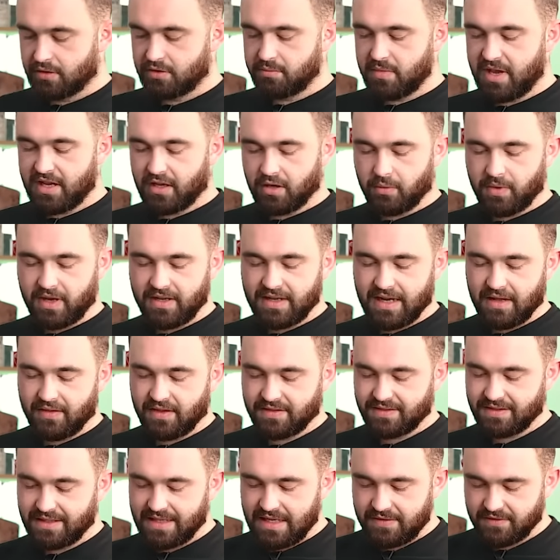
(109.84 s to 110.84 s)
So make our way
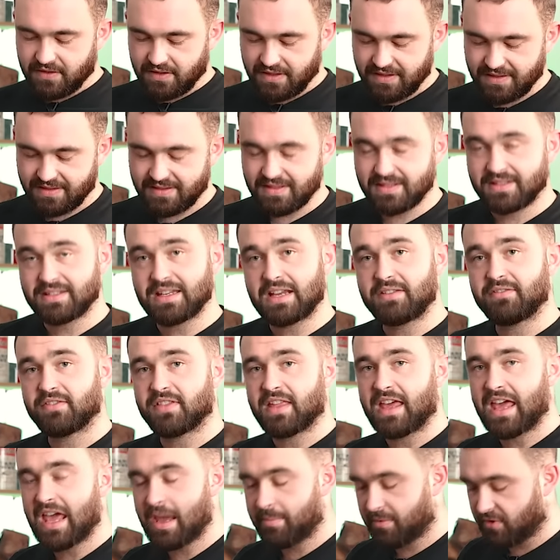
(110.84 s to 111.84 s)
down the sleeves, and this is the same
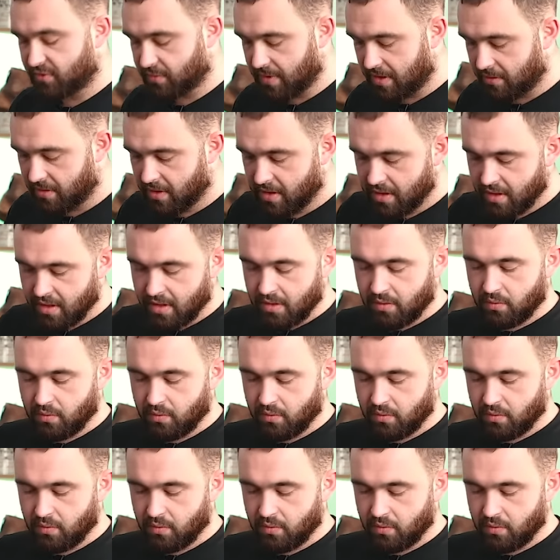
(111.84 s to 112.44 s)
for the hem as well.